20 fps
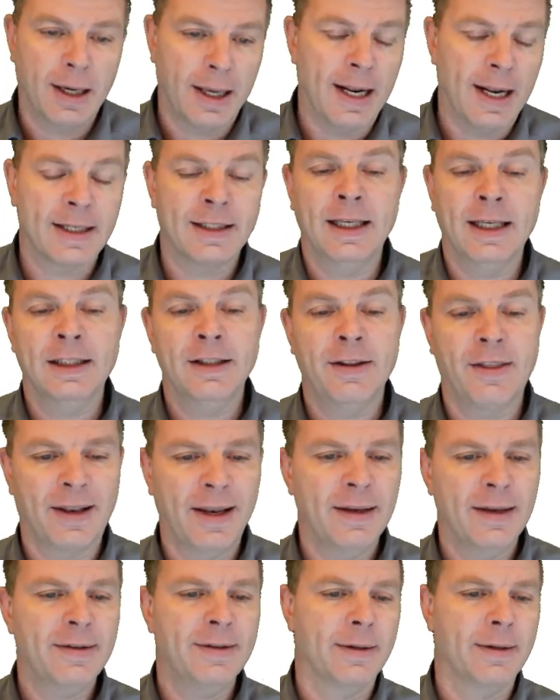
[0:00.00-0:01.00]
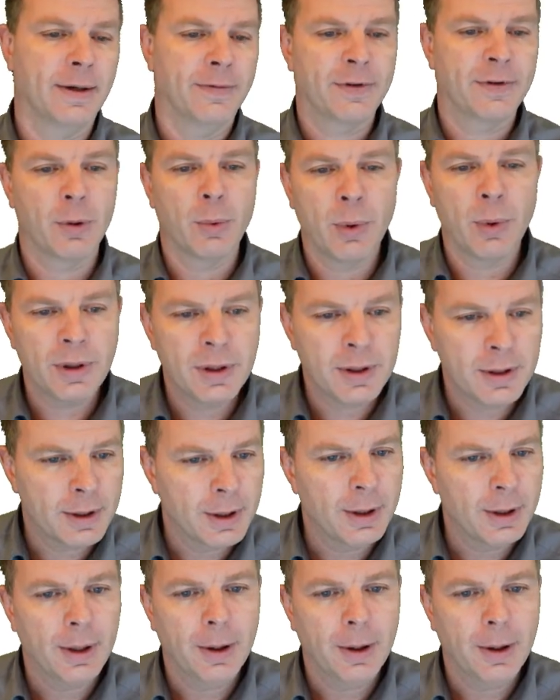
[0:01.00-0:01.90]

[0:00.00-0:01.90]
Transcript: and access the cluster afterwards.